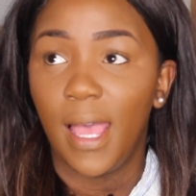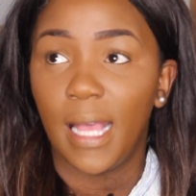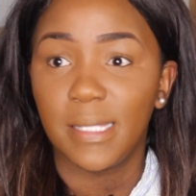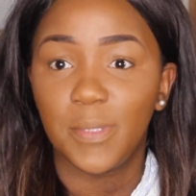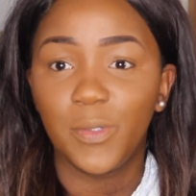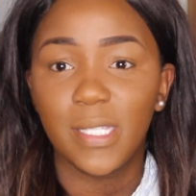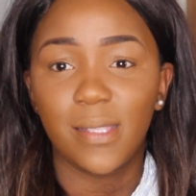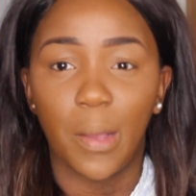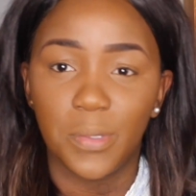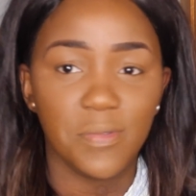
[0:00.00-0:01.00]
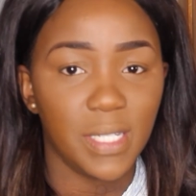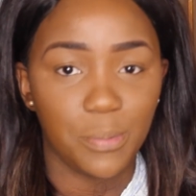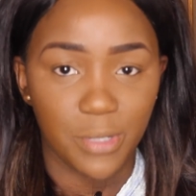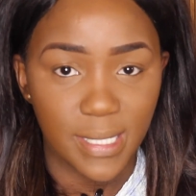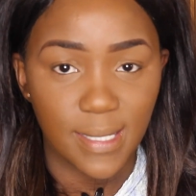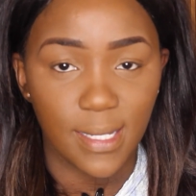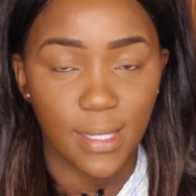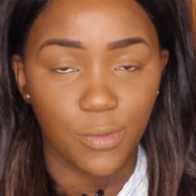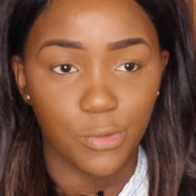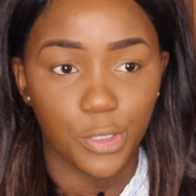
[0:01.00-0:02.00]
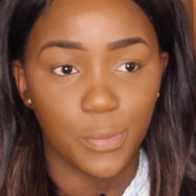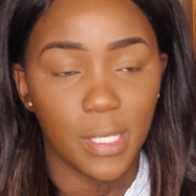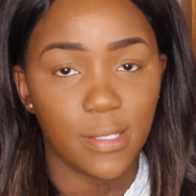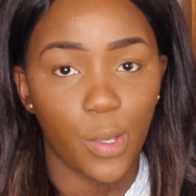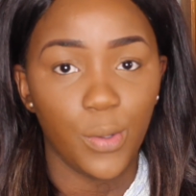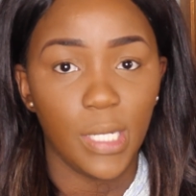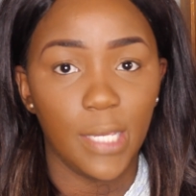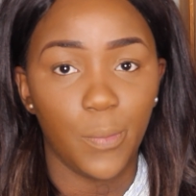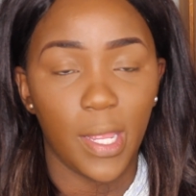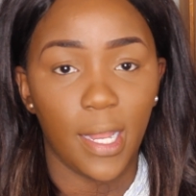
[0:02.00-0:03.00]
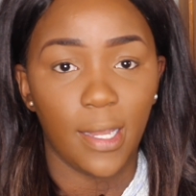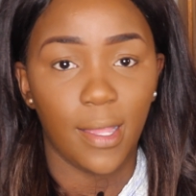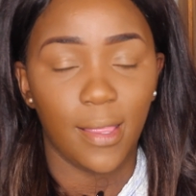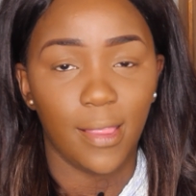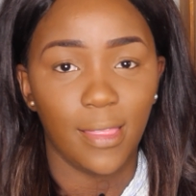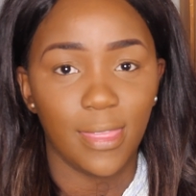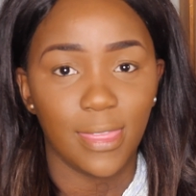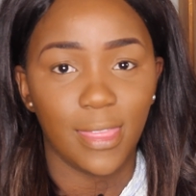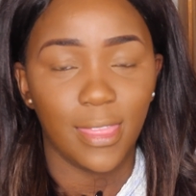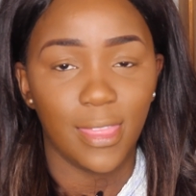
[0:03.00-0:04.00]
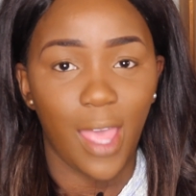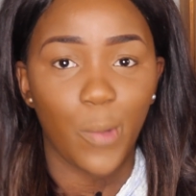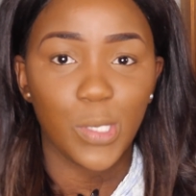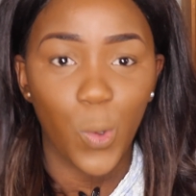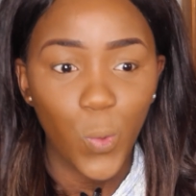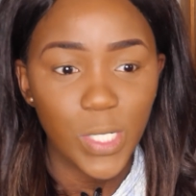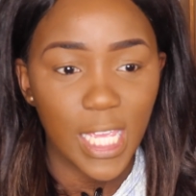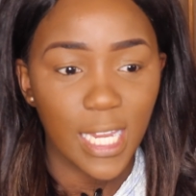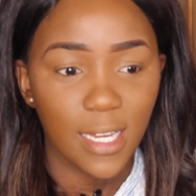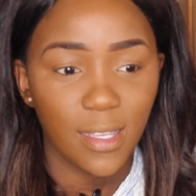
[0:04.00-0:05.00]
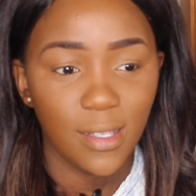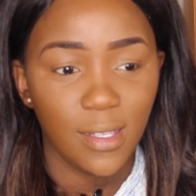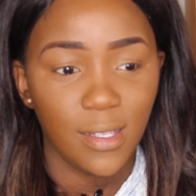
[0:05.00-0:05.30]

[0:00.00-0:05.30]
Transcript: And to be honest, I wasn't really present in the room. It's only when I was called in